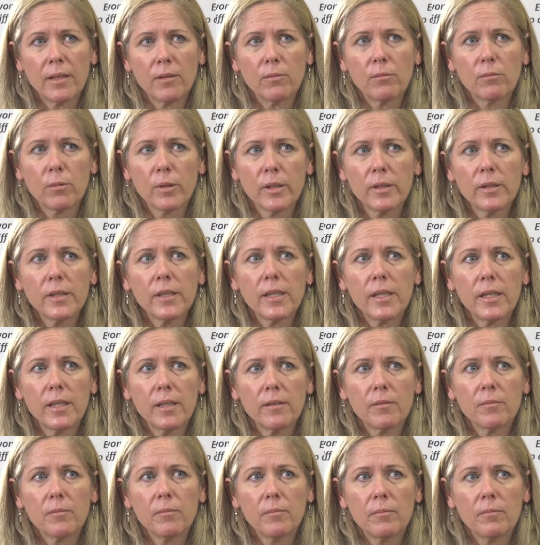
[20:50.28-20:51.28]
really
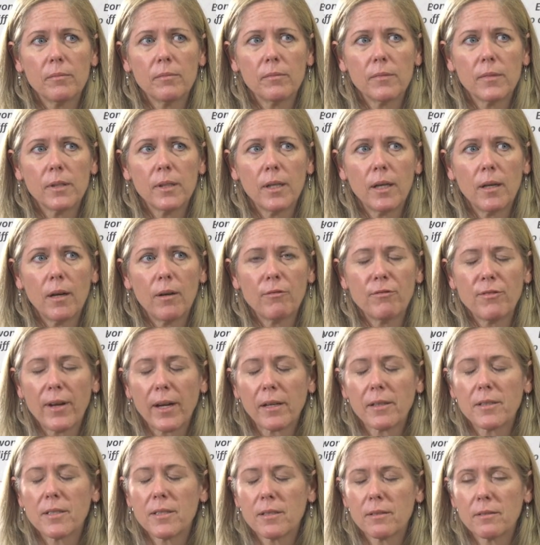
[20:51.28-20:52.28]

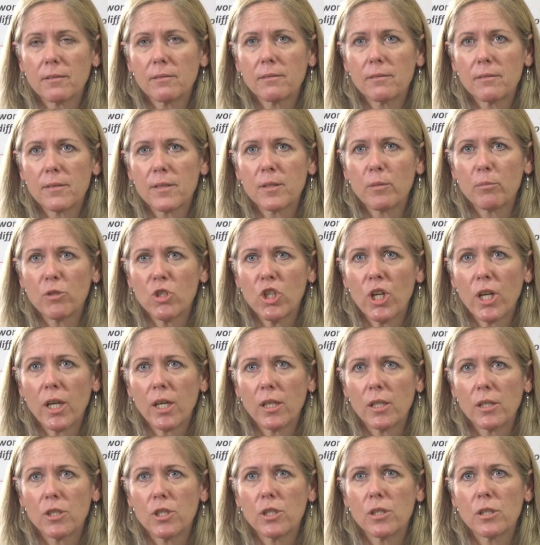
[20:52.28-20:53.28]
affect some
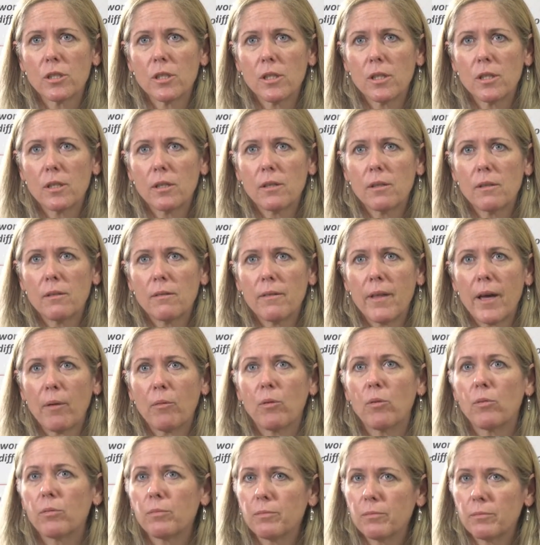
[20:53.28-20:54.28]
change that
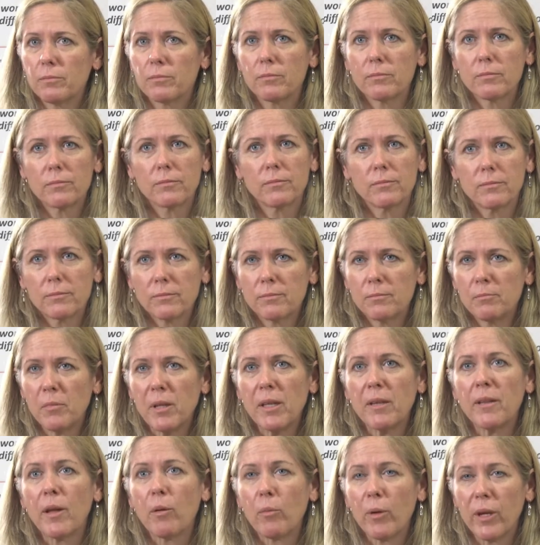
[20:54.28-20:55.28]
will
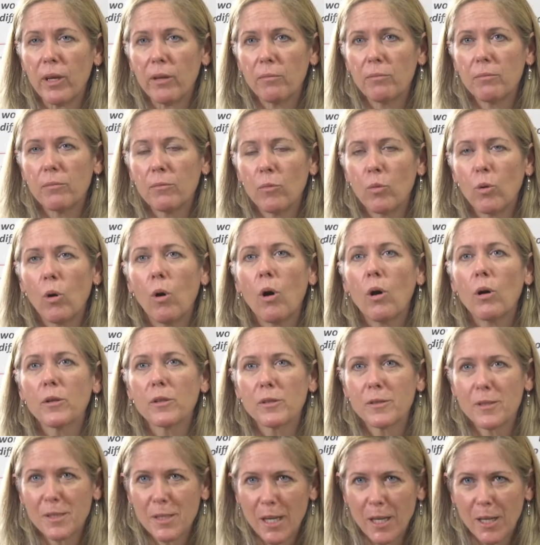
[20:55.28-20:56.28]
mean that we will all
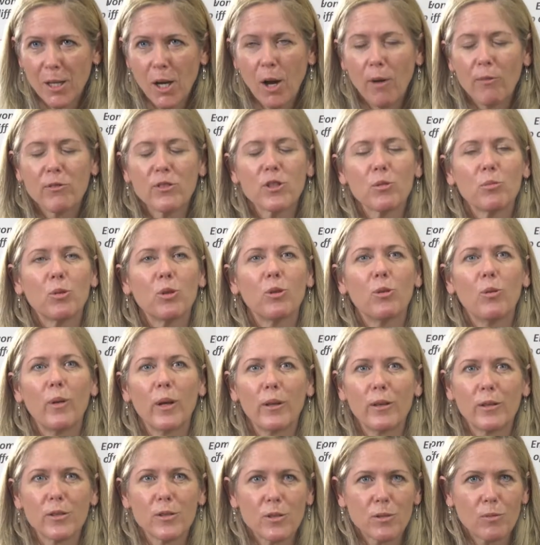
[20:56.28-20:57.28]
stay comfortable,
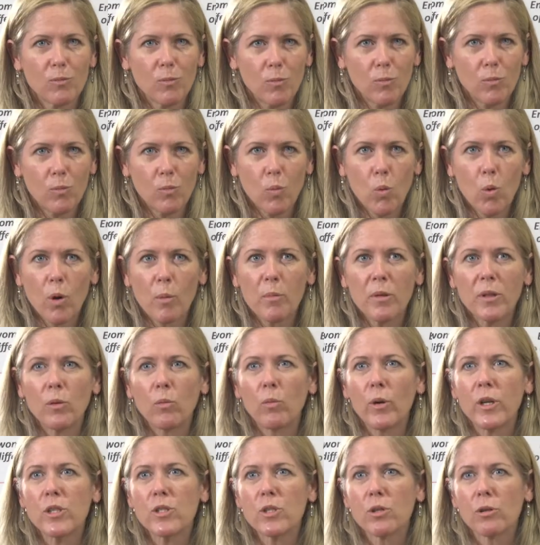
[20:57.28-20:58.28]
whether it's warm in the
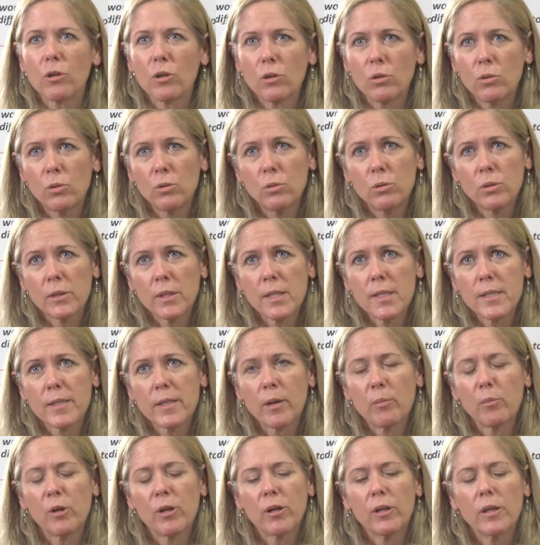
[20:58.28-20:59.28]
winter or cool in the
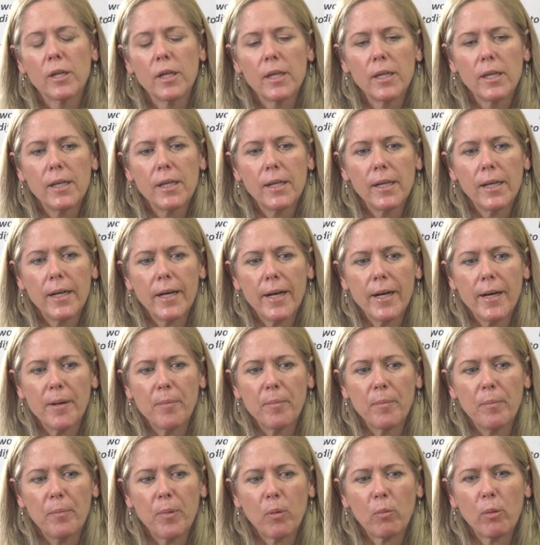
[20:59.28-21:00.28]
summer.
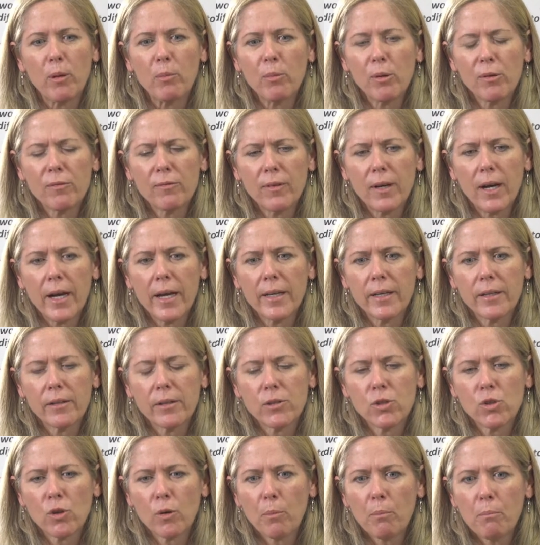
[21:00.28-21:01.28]
But we provide a
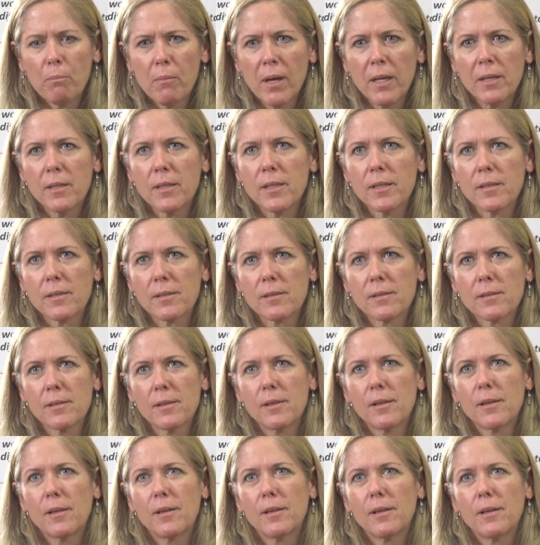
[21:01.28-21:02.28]
tremendous
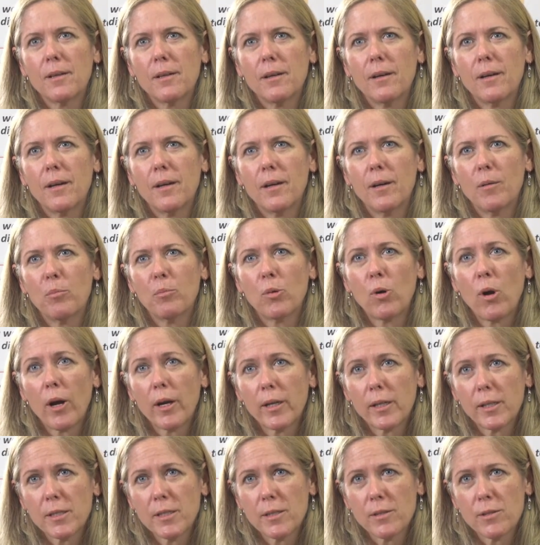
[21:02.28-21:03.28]

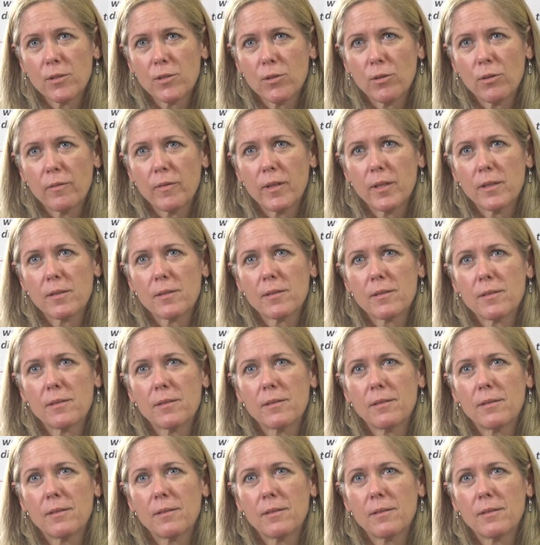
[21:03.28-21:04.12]
product and service.